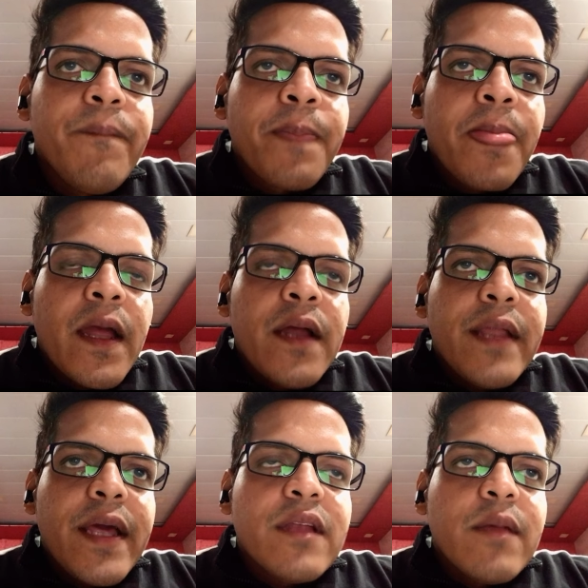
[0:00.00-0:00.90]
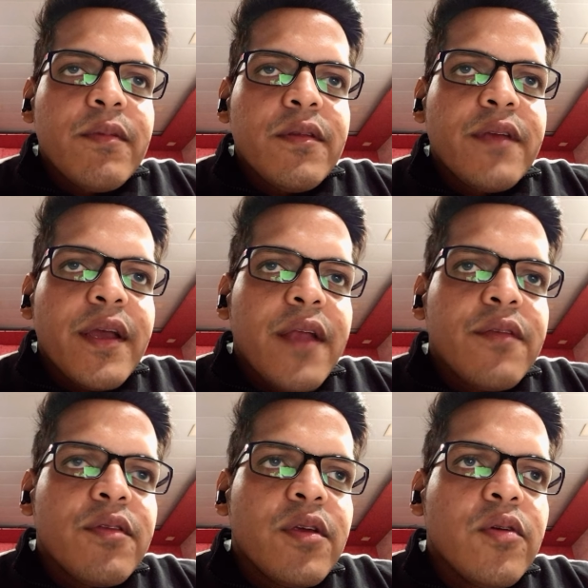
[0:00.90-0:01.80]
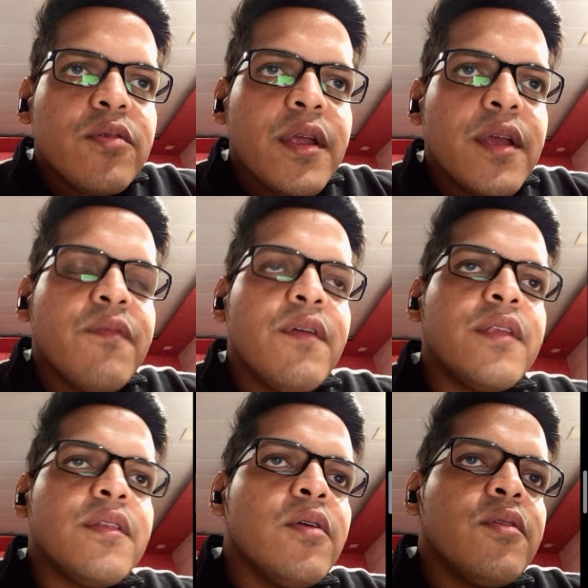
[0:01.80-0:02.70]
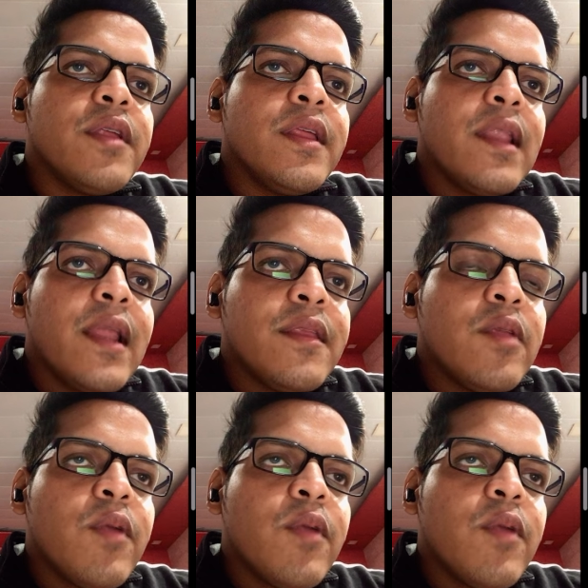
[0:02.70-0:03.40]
Next step is check HCO3. If HCO3 is less than 0,